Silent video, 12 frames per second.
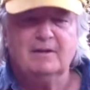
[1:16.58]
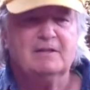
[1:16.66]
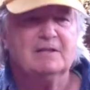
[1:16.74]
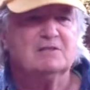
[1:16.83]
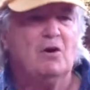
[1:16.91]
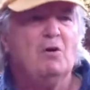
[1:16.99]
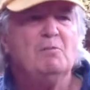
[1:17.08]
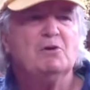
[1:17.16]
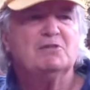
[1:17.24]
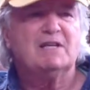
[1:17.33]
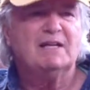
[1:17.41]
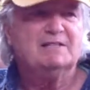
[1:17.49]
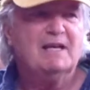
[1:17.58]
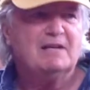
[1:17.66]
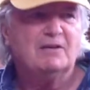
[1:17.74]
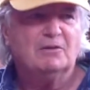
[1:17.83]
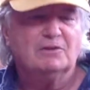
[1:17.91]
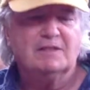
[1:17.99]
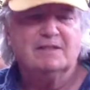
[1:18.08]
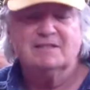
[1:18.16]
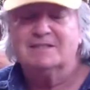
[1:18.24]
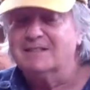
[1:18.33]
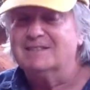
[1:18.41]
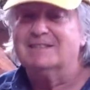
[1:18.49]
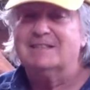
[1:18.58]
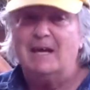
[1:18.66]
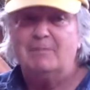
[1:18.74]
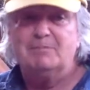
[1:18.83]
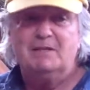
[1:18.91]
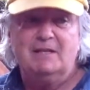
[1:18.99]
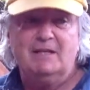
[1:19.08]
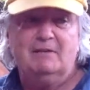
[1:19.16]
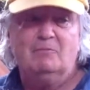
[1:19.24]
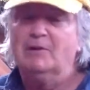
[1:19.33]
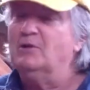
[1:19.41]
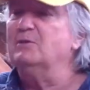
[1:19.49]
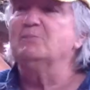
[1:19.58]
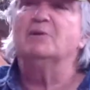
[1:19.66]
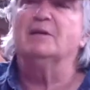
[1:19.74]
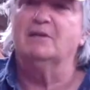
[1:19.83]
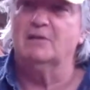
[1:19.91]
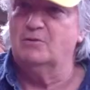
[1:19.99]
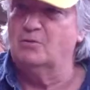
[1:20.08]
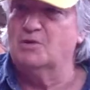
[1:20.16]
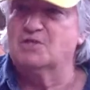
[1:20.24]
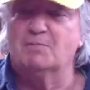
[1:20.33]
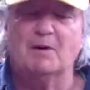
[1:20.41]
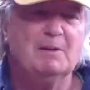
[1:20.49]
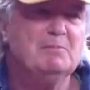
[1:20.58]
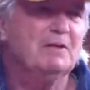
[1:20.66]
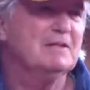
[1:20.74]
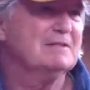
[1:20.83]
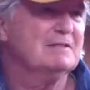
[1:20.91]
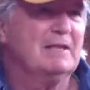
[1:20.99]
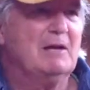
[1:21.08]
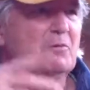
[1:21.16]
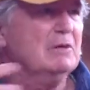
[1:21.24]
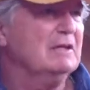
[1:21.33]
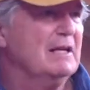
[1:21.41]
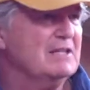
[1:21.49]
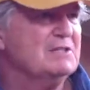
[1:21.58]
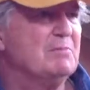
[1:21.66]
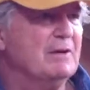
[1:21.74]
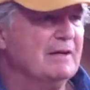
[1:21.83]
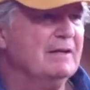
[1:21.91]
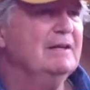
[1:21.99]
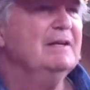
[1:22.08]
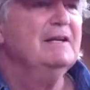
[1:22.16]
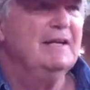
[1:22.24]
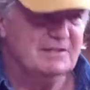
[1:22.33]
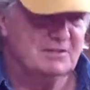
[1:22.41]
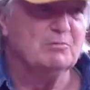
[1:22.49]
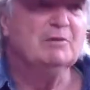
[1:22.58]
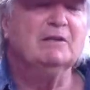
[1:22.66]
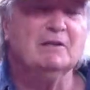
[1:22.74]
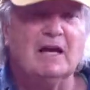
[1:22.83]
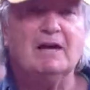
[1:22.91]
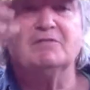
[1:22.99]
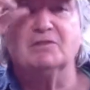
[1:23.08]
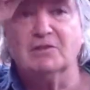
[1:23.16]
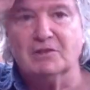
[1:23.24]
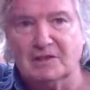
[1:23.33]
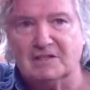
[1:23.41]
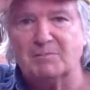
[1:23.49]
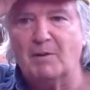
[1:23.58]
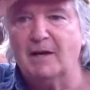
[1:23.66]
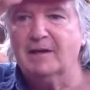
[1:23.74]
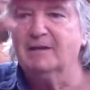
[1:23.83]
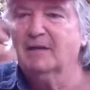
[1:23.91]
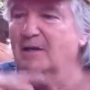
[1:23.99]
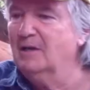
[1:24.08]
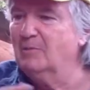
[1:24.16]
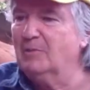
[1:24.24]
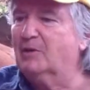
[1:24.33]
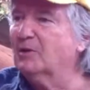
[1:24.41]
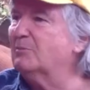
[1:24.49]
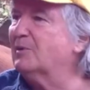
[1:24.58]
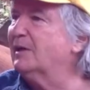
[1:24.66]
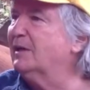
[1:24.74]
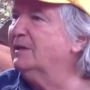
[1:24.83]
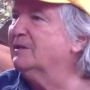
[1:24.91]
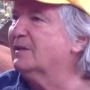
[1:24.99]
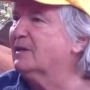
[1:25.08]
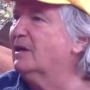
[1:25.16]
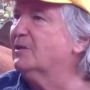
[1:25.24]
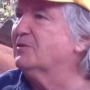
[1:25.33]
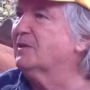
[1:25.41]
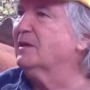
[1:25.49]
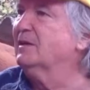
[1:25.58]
that's almost identical to this, except we couldn't bring the horse spine because they wouldn't let us bring, it's a real live to goodness spine, we couldn't bring it into the country.